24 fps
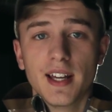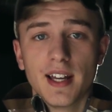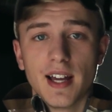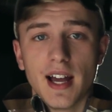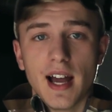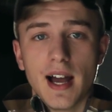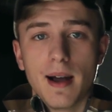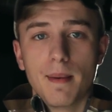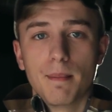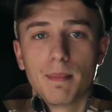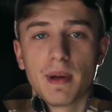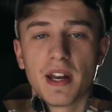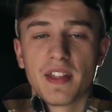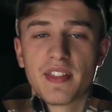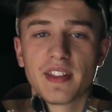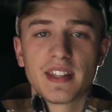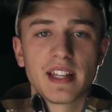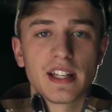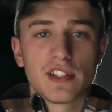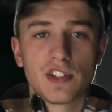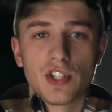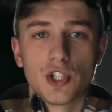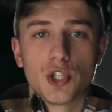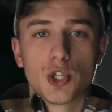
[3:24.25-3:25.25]
but I think
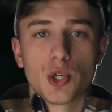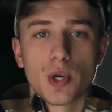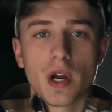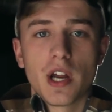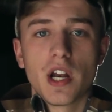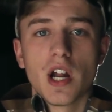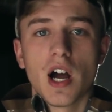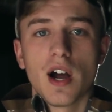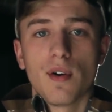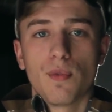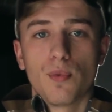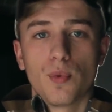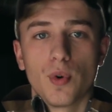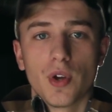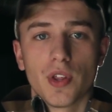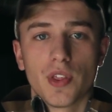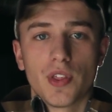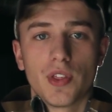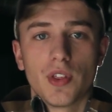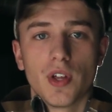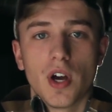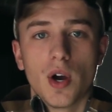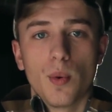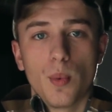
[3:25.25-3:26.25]
that's the trade-off
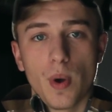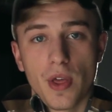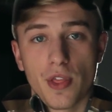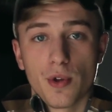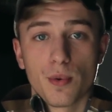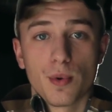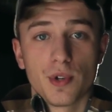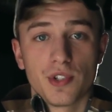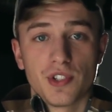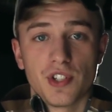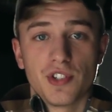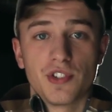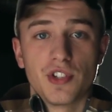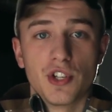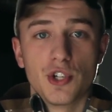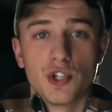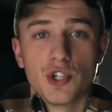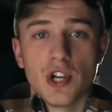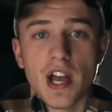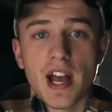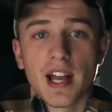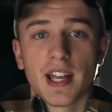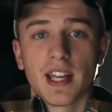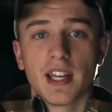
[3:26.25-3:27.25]
with a weather-resistant
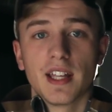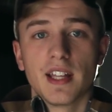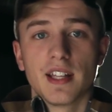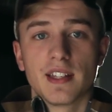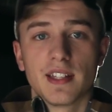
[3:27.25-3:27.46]
jacket.